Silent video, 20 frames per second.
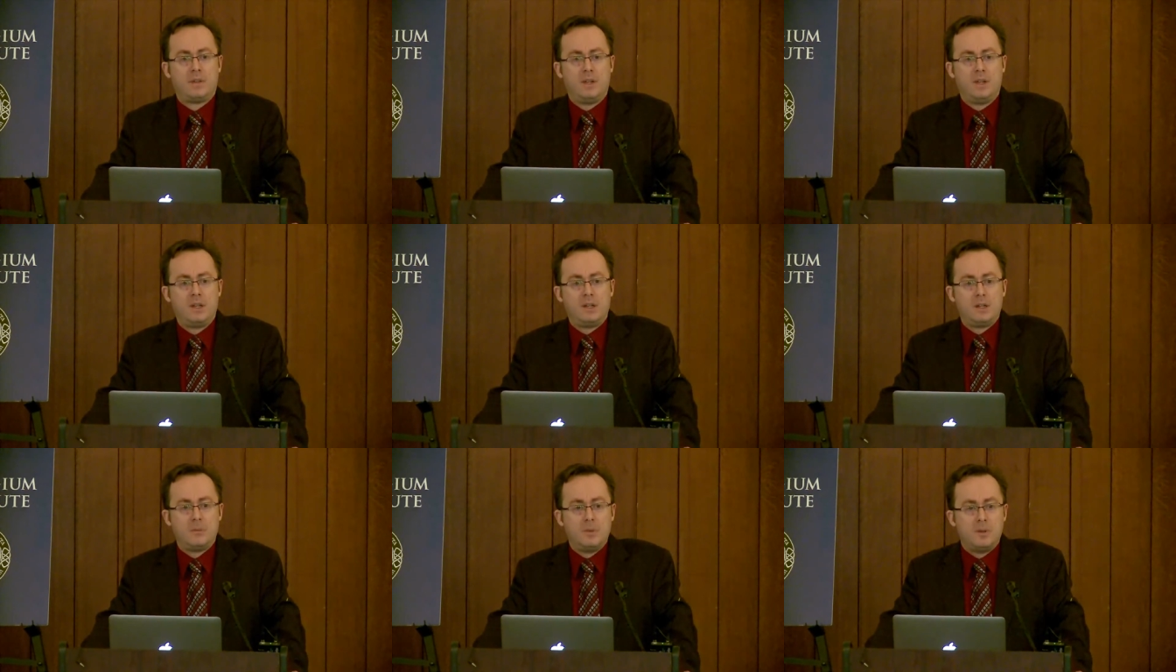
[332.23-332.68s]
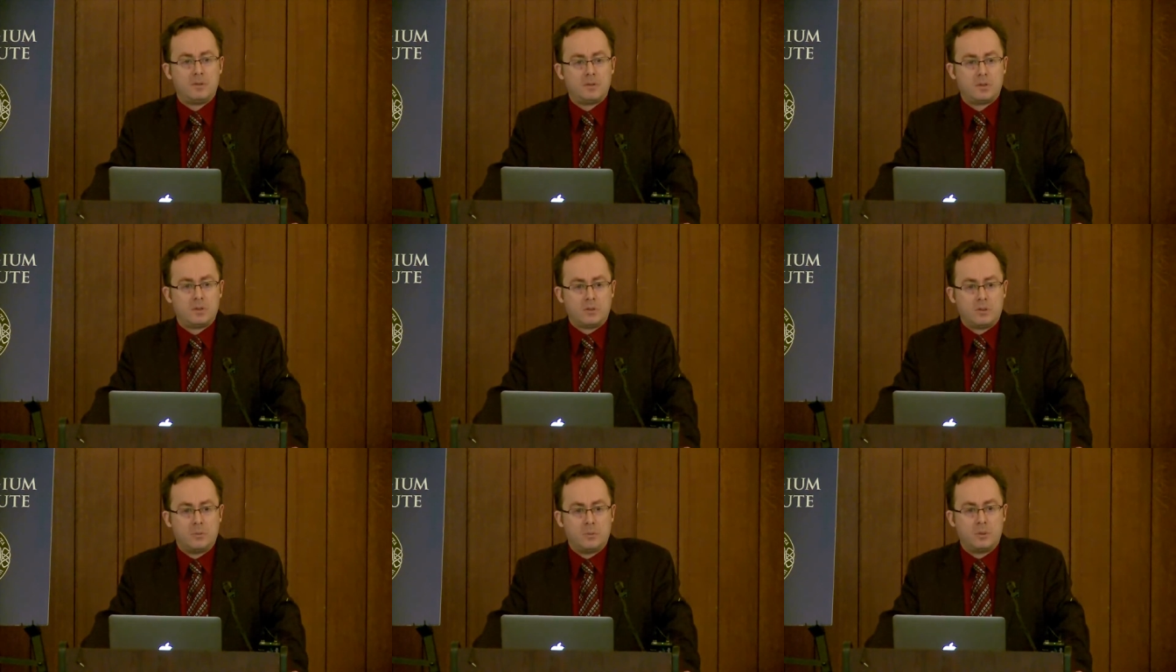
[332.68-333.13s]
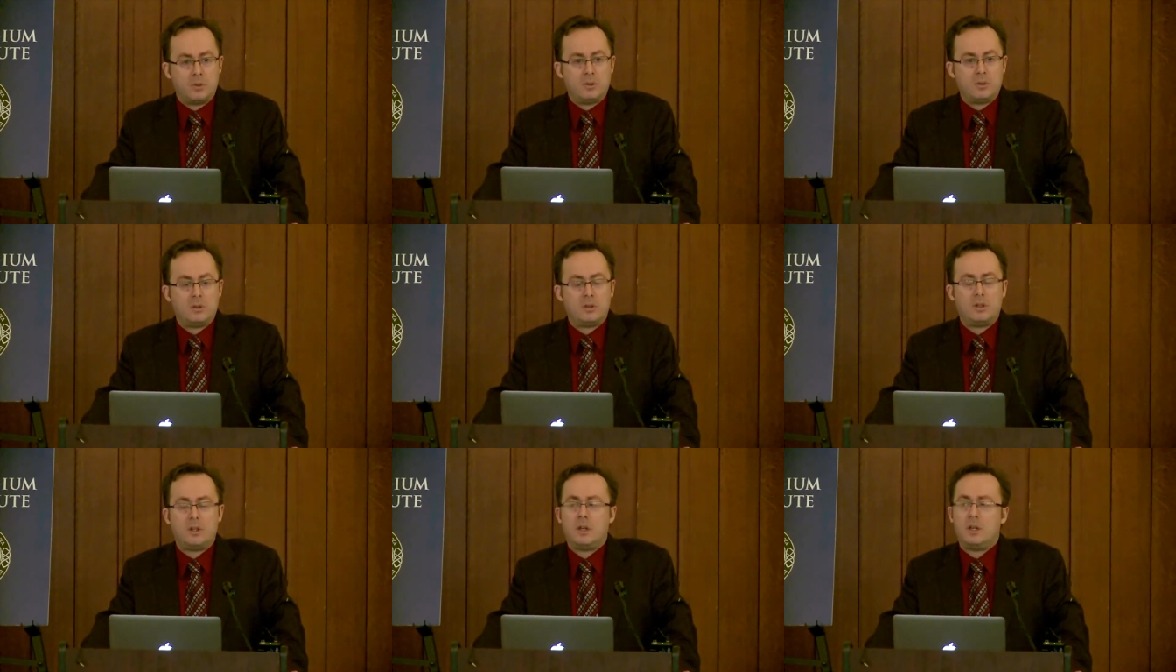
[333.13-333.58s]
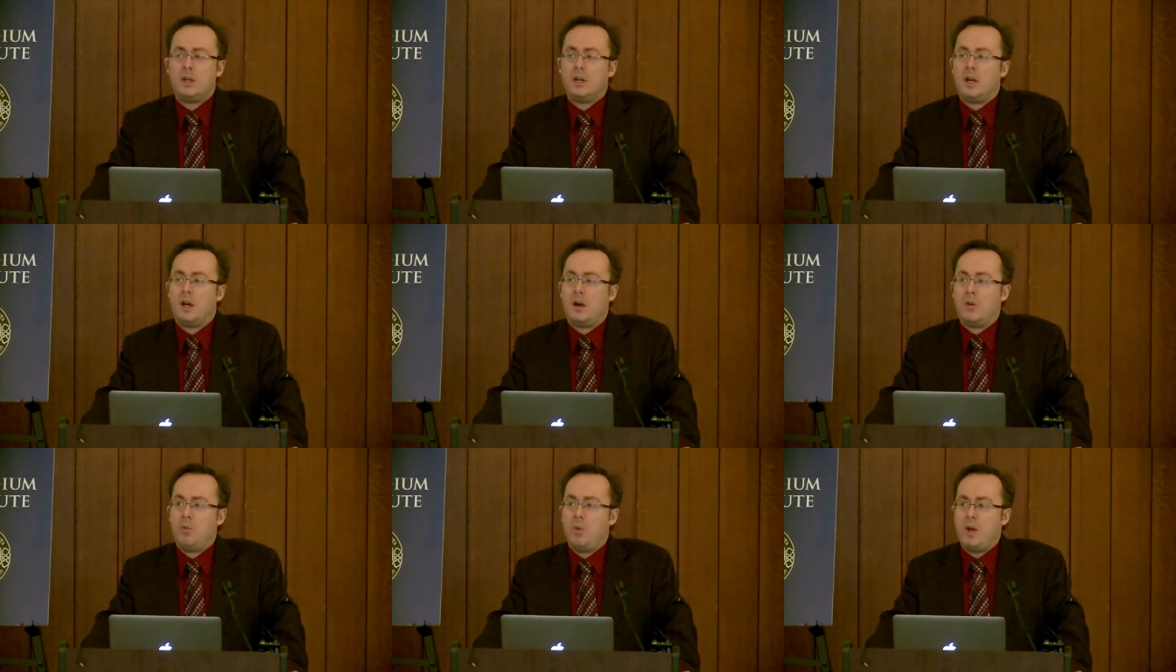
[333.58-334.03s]
incommensurable
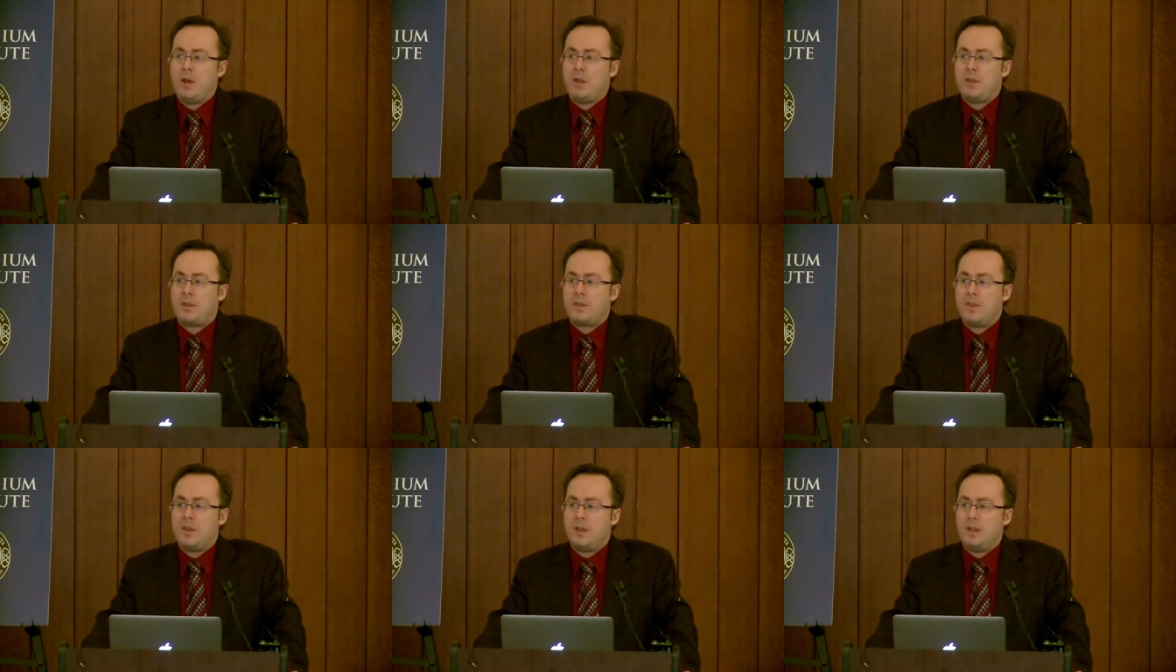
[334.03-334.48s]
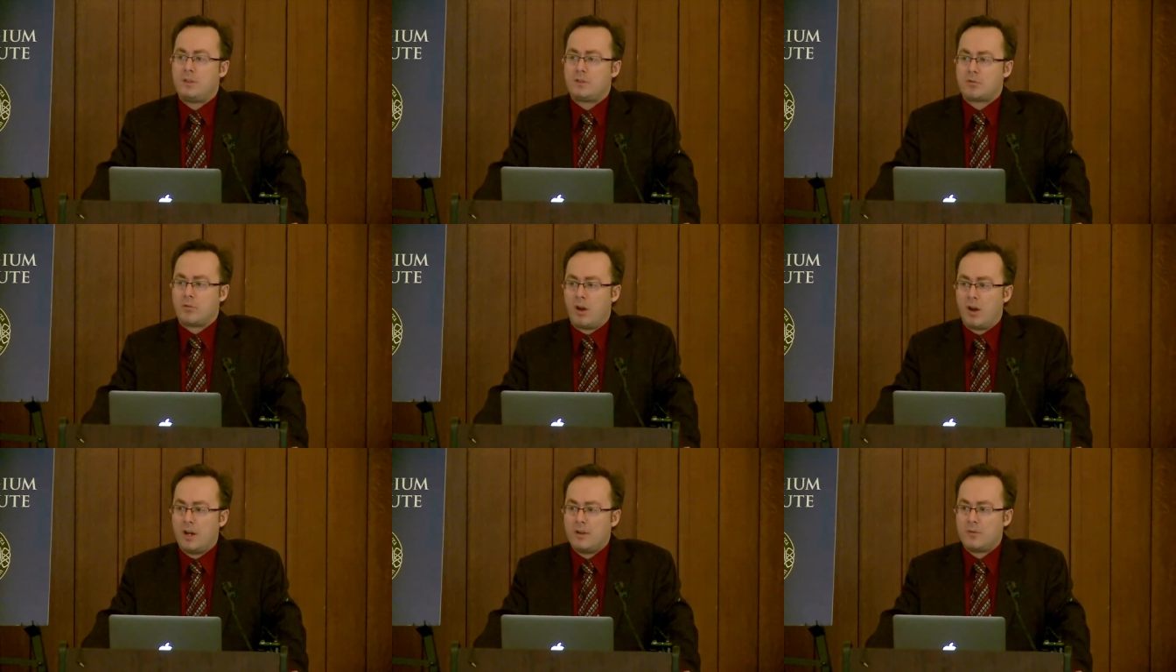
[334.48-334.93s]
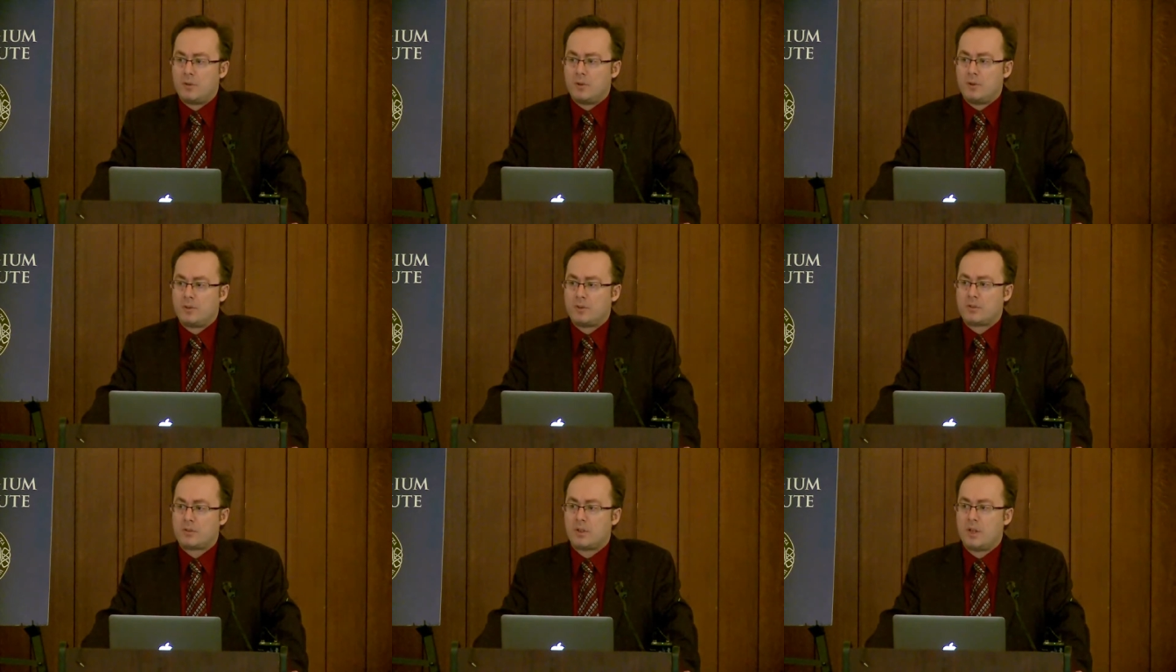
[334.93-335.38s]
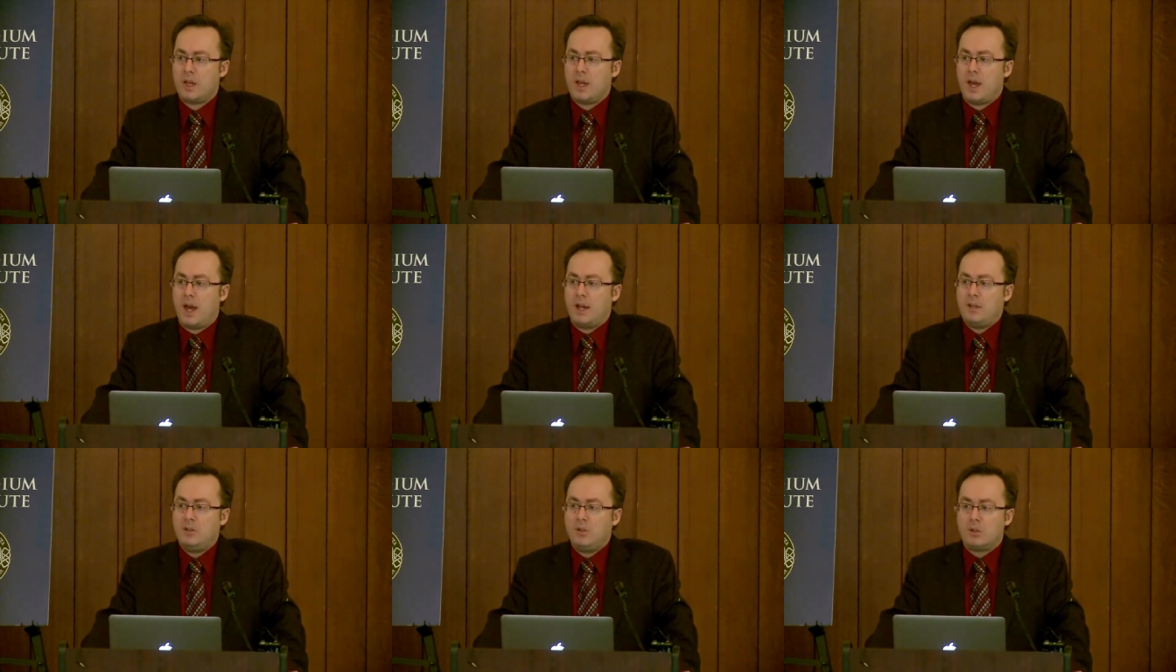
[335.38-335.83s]
with its rivals,
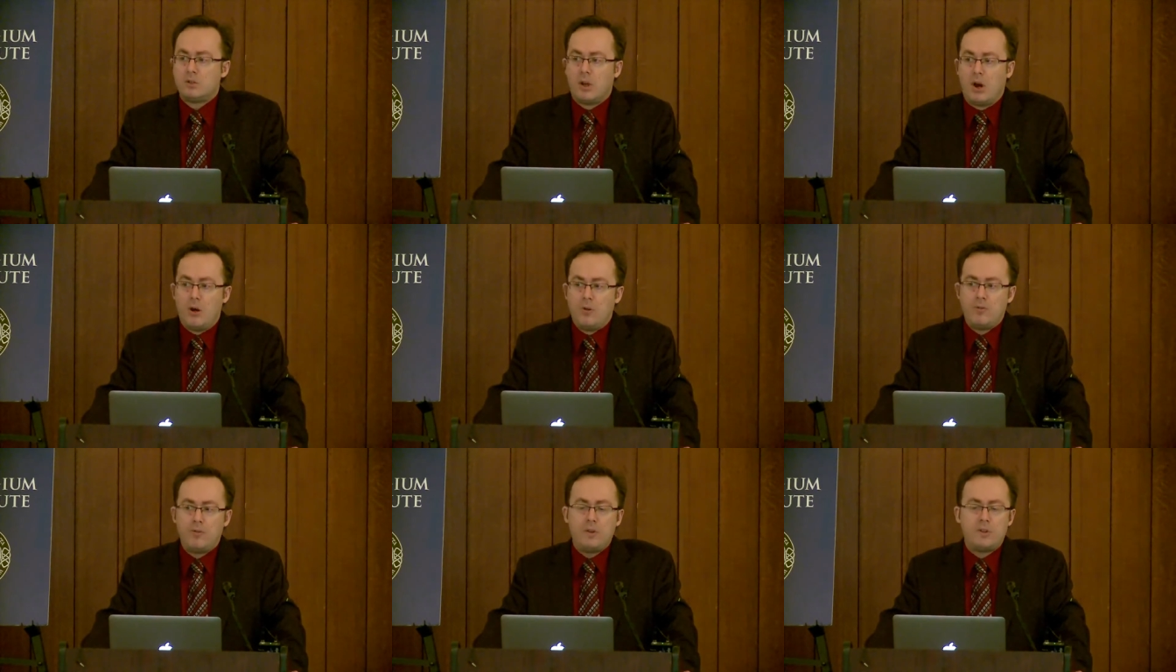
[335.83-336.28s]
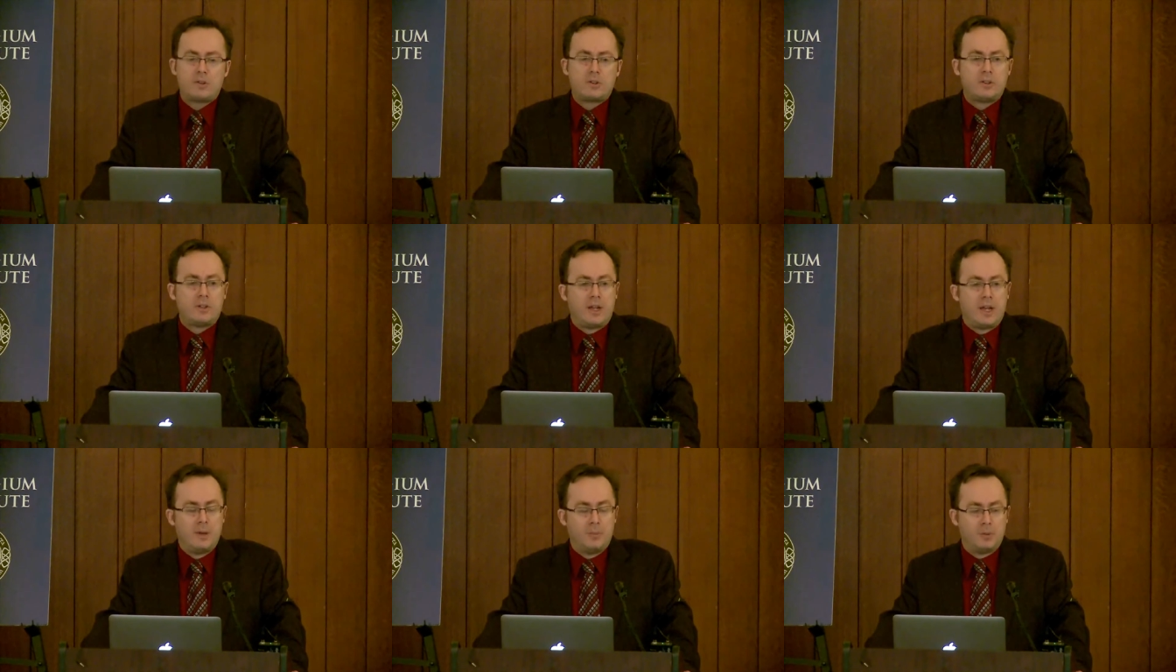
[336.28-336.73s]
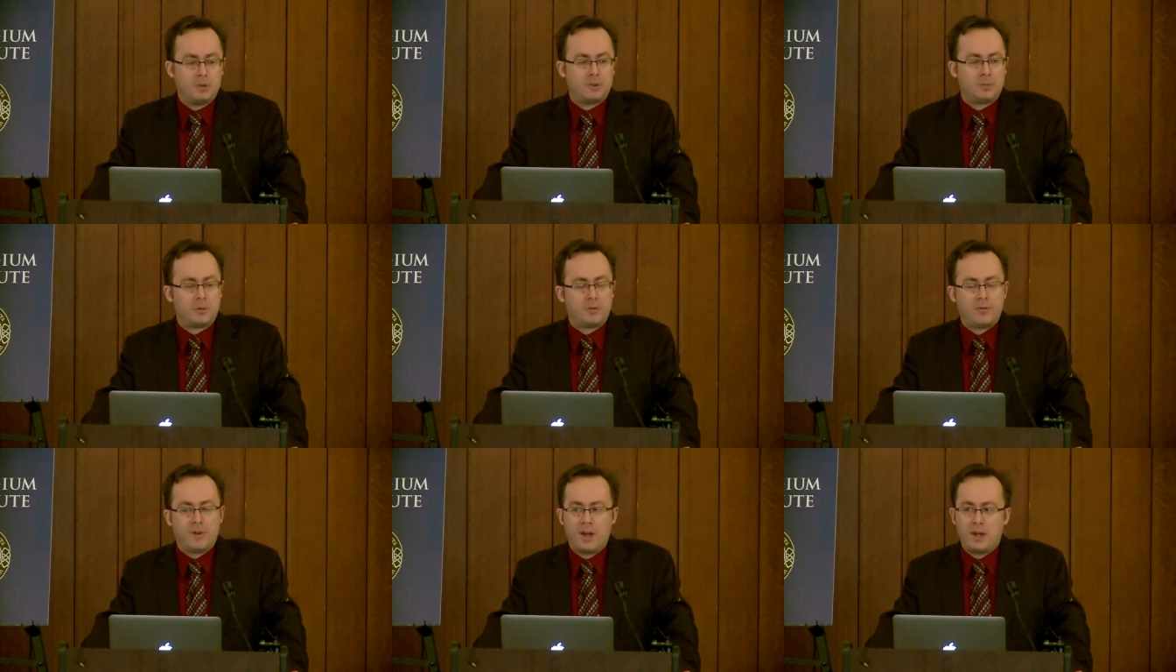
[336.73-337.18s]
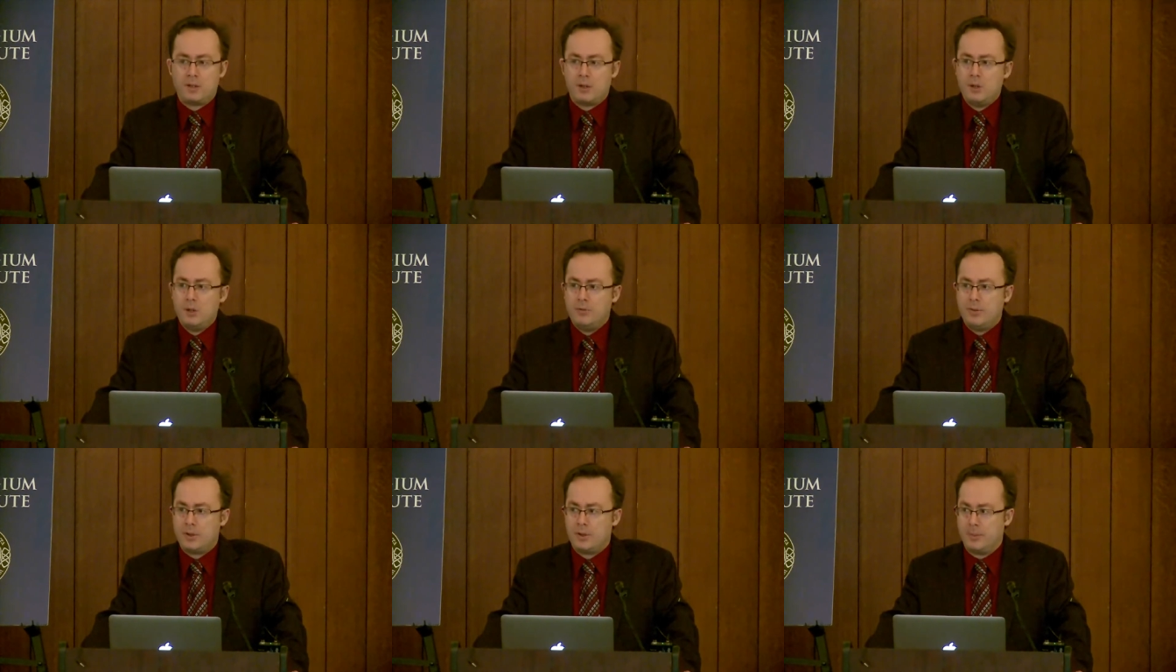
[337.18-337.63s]
and not obviously able to prevail
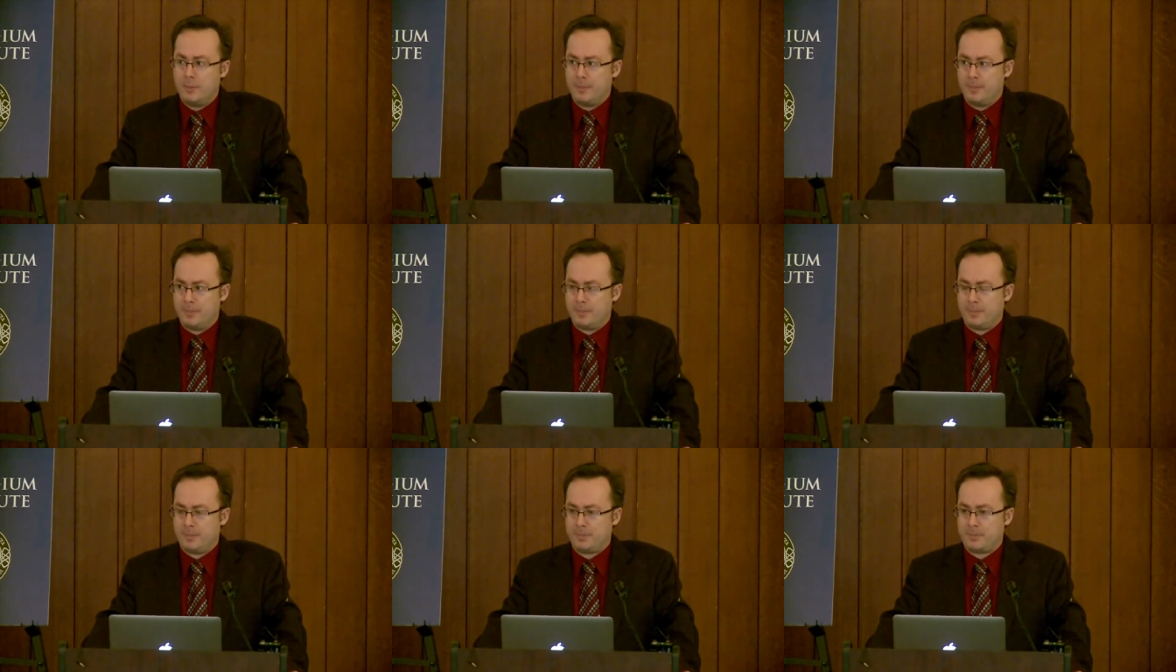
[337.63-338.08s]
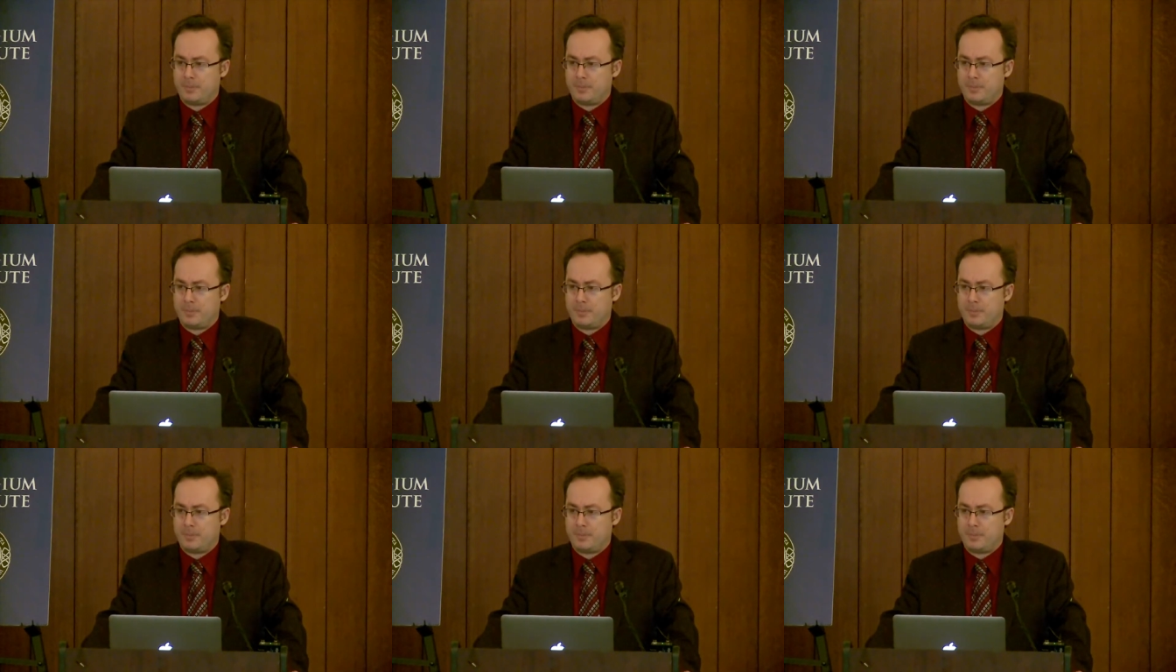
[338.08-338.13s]
over them.